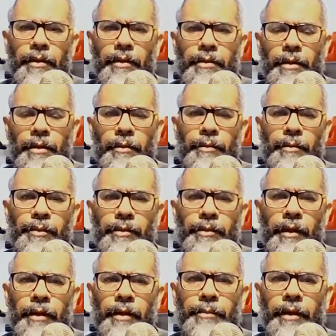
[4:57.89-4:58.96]
some output
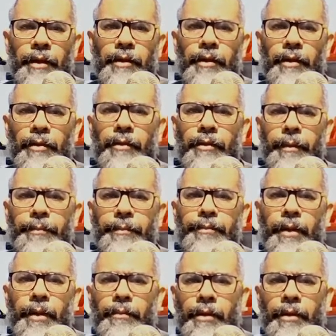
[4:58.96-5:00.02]
light. But
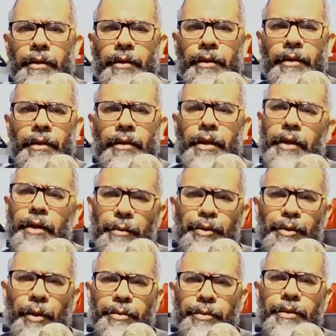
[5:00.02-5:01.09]
it
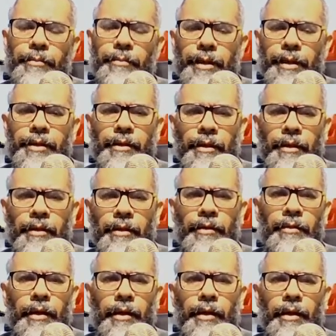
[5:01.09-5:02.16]
absorbs basically,
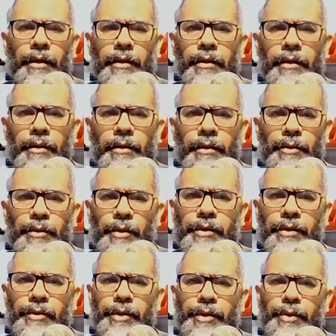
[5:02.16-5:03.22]
so it
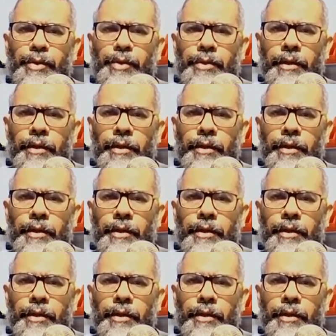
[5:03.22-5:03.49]
reduces the